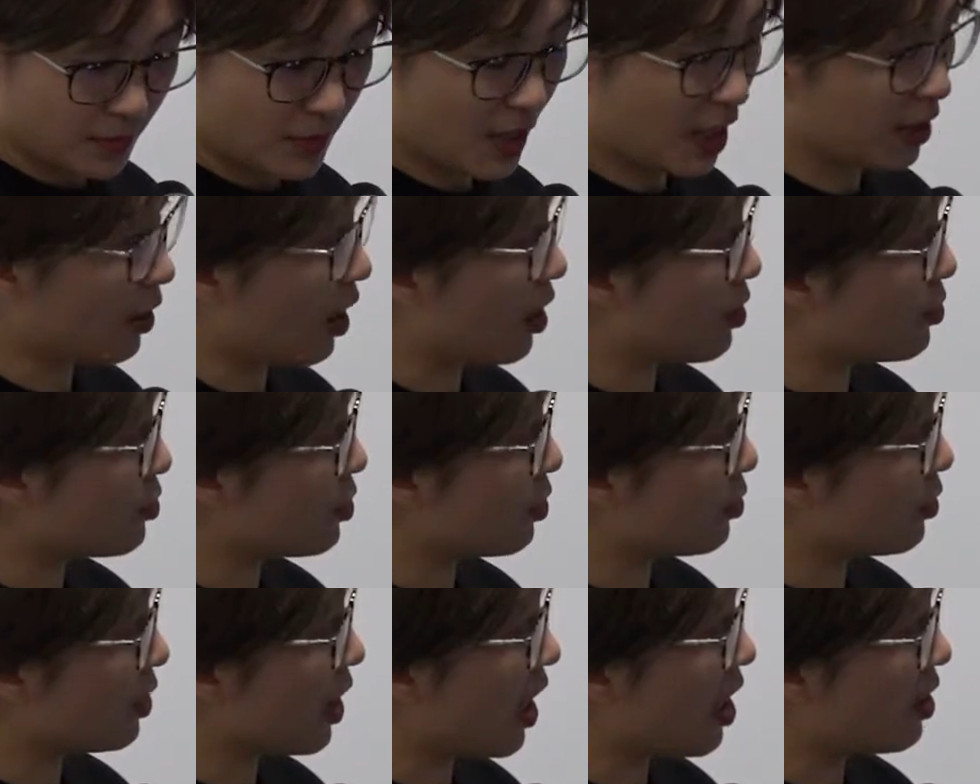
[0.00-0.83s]
And
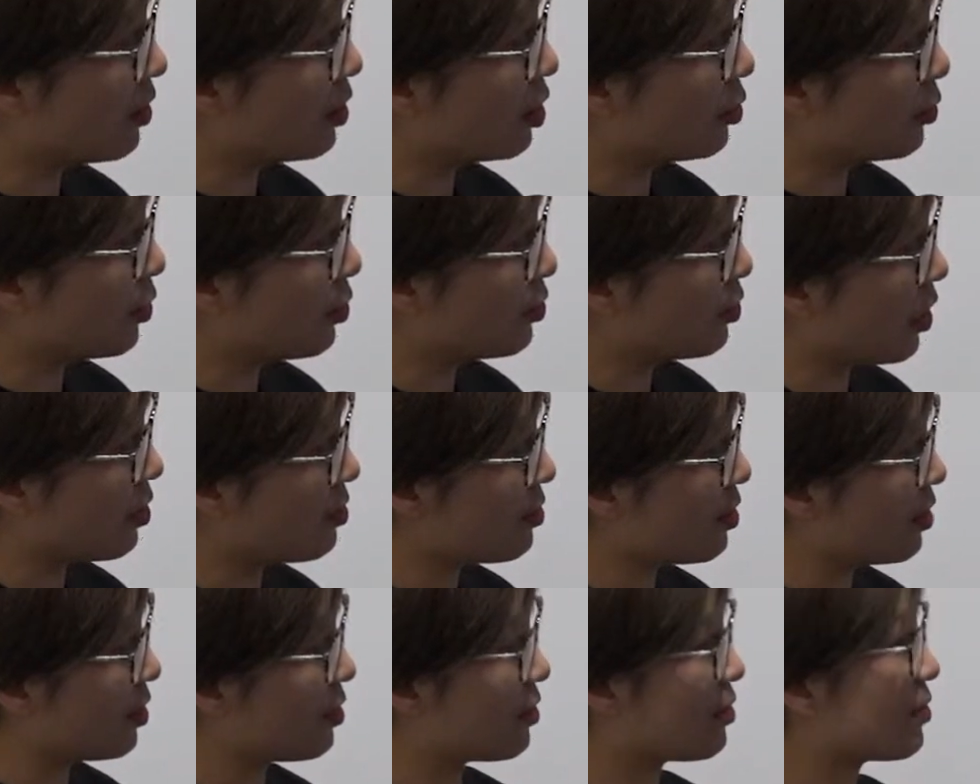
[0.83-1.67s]
also other
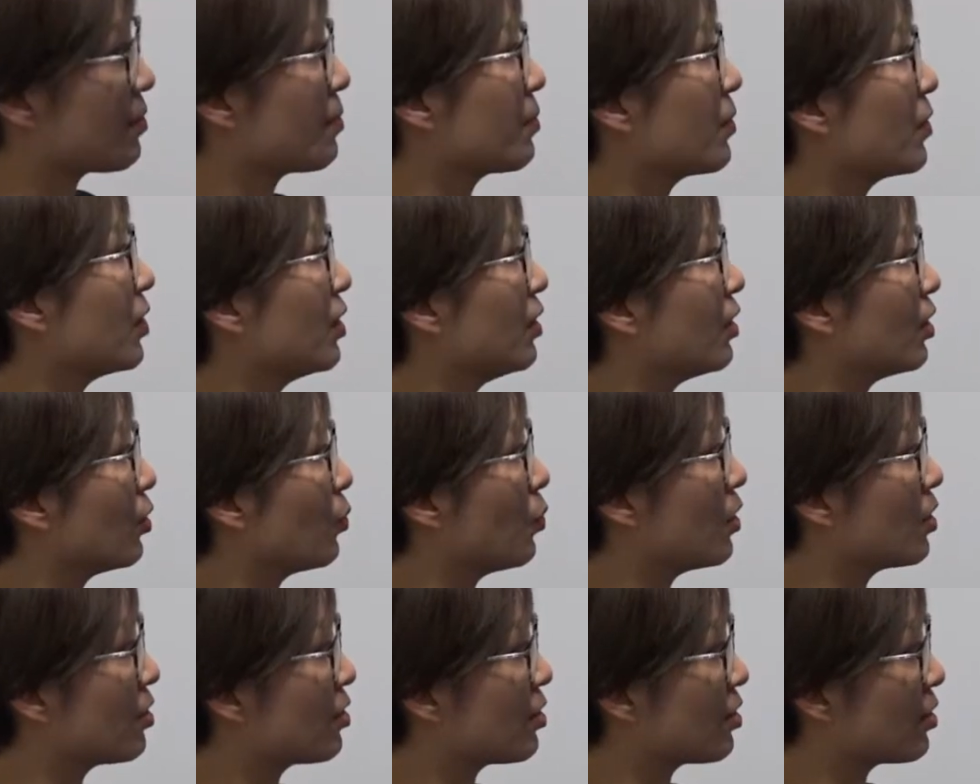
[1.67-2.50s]
resources, the
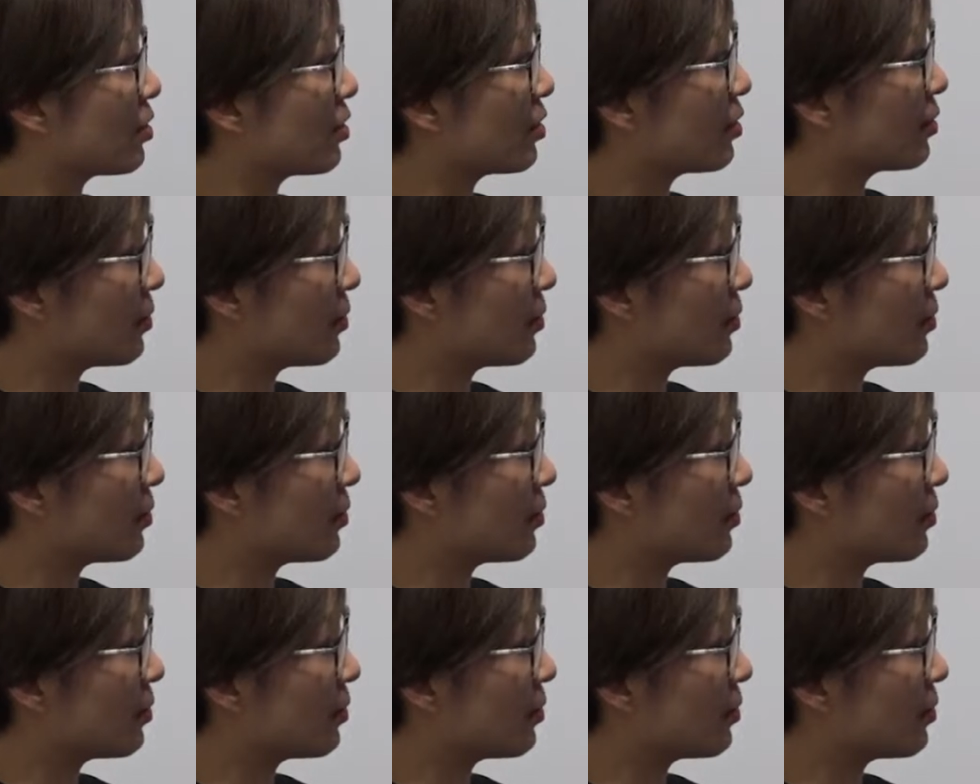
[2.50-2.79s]
water.